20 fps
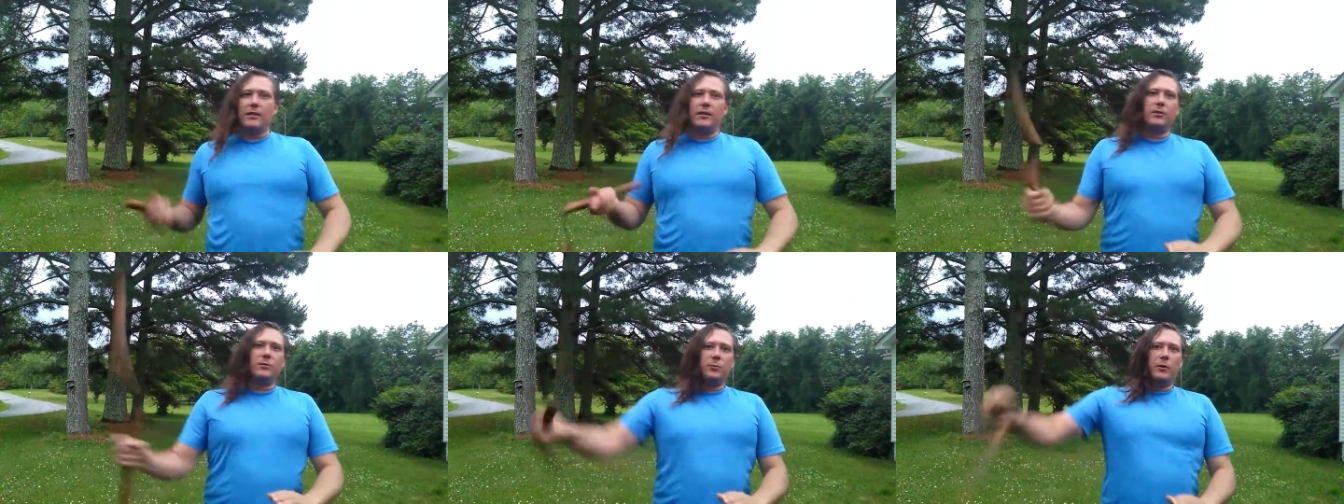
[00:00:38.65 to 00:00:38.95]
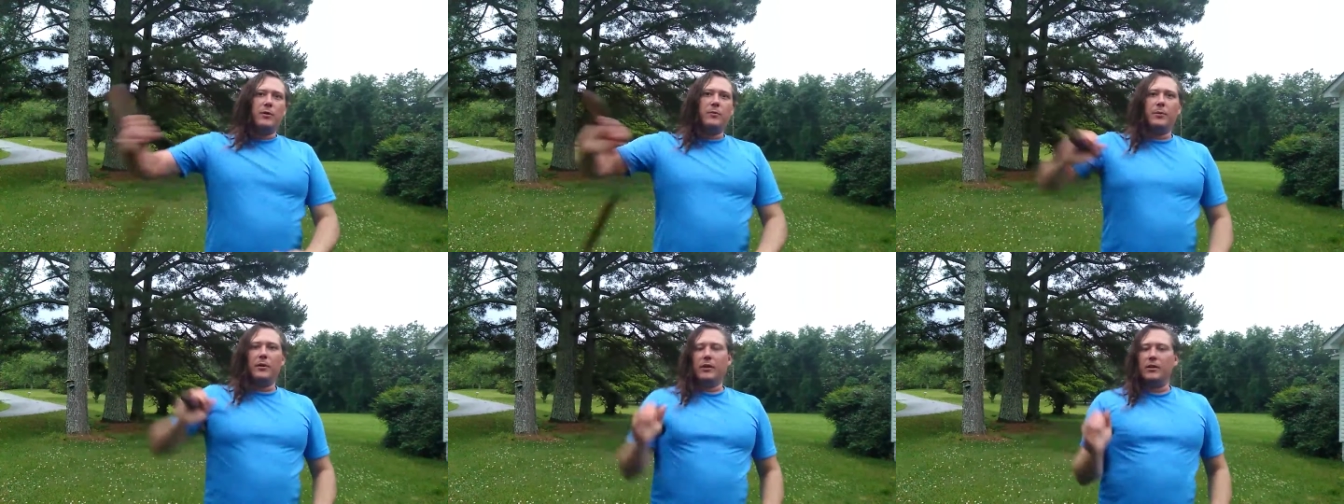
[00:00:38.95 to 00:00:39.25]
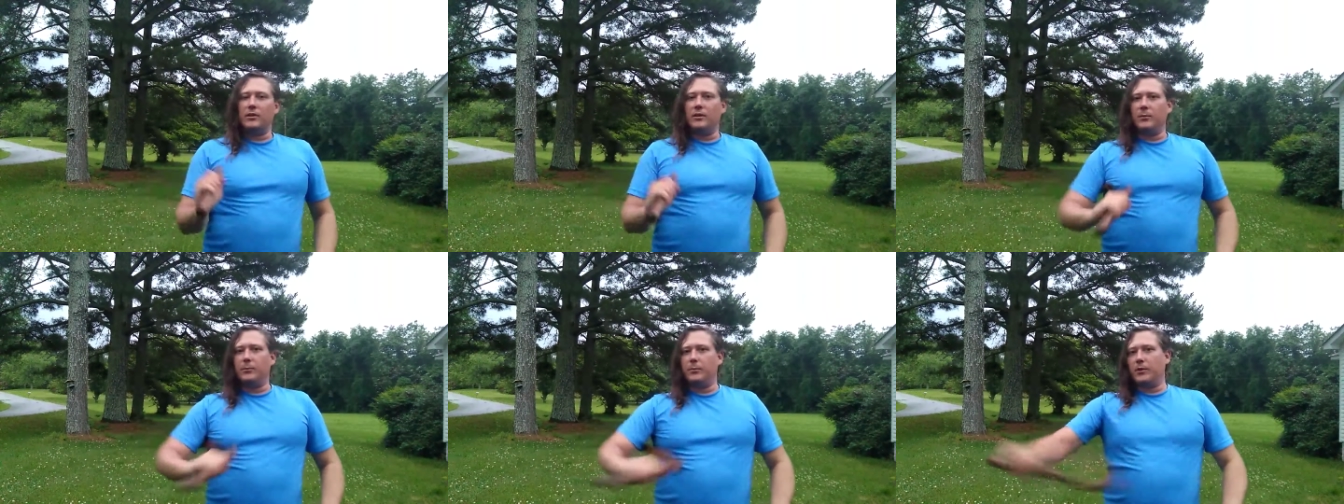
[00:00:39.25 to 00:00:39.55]
is with
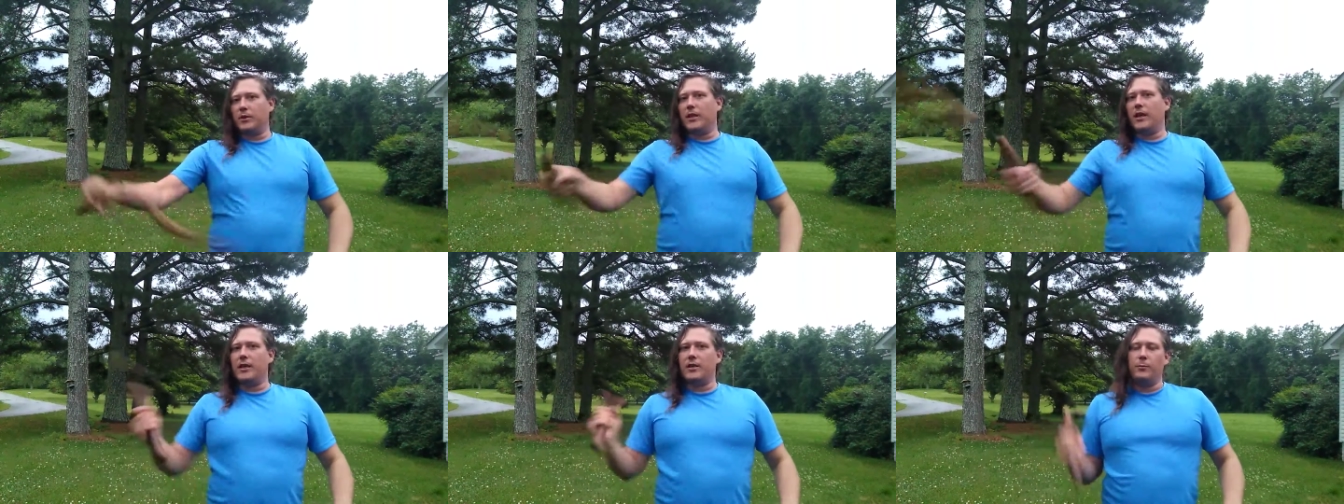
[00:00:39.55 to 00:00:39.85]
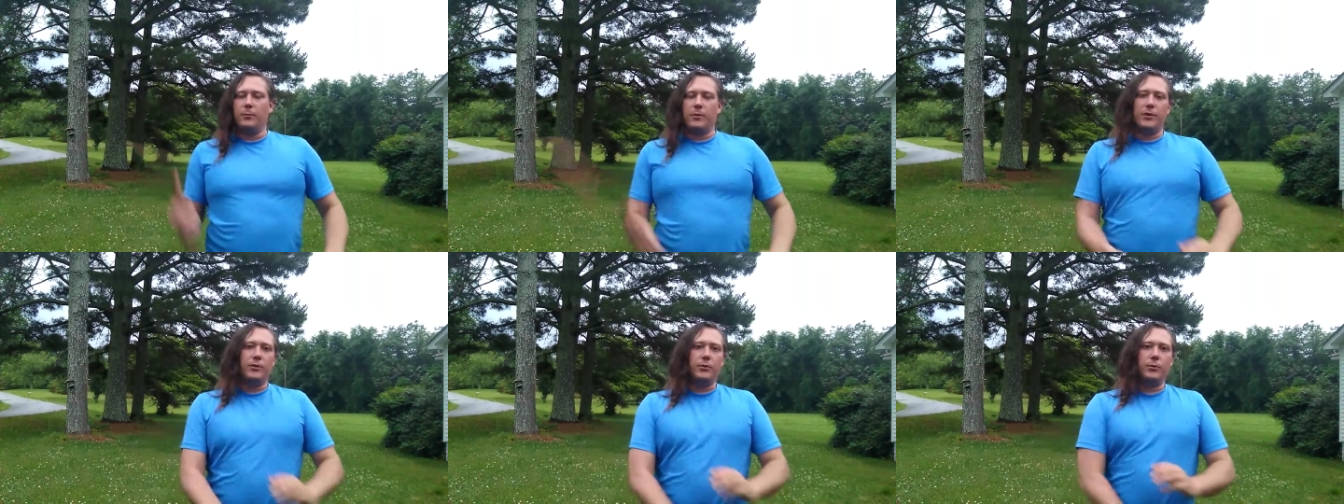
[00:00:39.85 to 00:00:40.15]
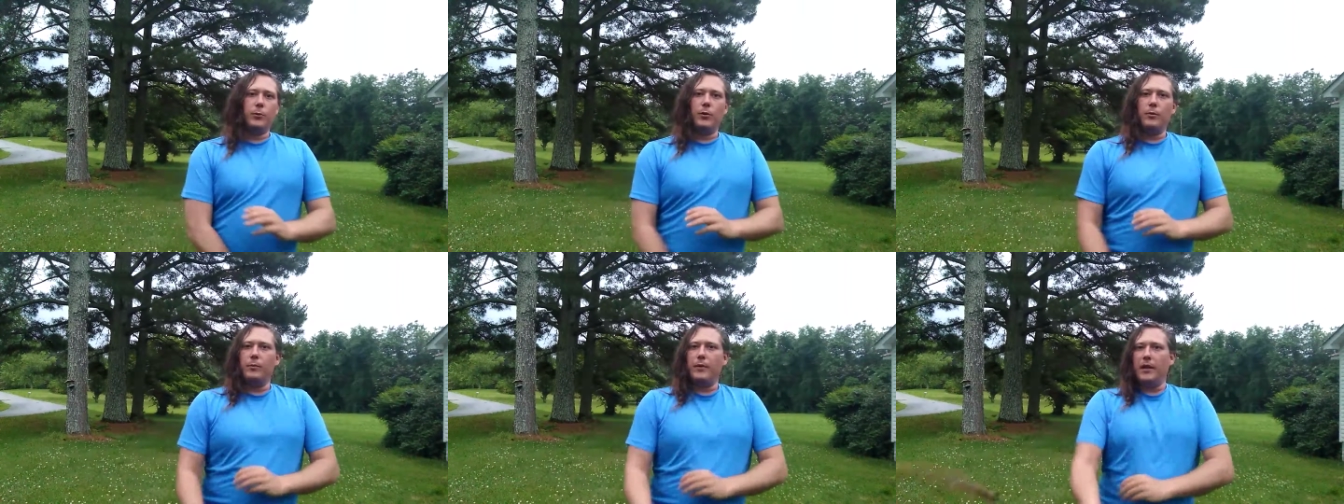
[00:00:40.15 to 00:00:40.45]
ballistic protection, which in
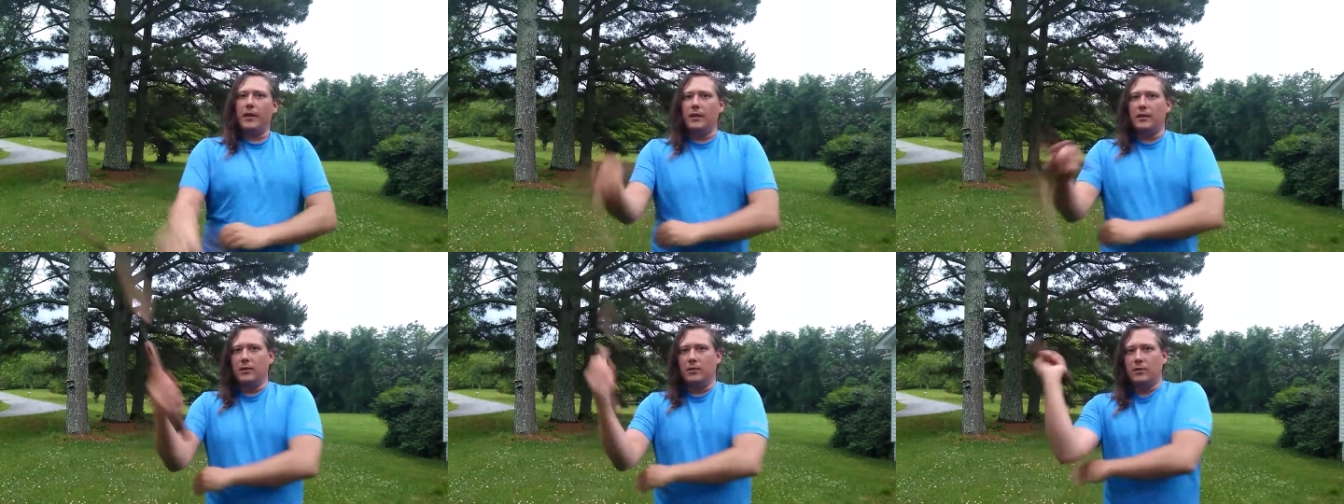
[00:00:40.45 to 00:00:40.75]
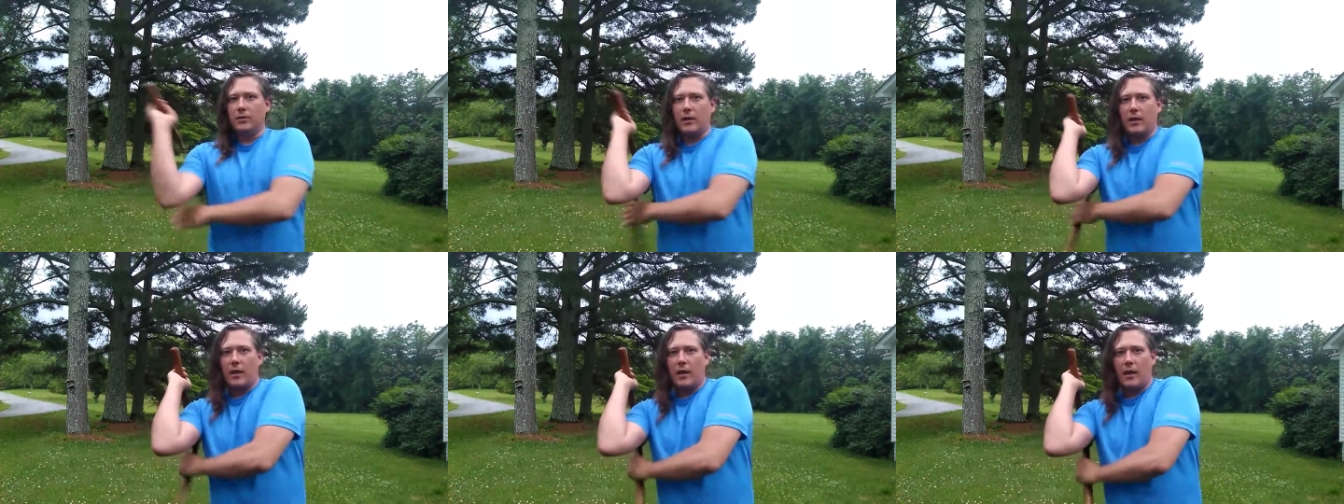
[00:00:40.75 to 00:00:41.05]
short means